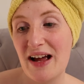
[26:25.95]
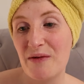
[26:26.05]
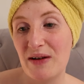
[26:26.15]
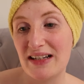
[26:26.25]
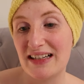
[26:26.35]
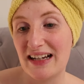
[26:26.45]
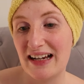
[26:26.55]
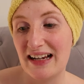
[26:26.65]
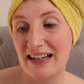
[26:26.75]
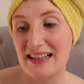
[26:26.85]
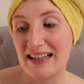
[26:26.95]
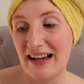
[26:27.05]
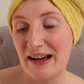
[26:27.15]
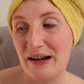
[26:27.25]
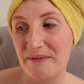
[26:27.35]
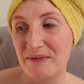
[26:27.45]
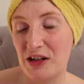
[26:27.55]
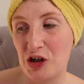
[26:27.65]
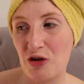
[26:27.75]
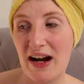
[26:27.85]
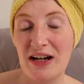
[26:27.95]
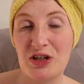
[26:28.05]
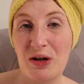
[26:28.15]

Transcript: which is strange.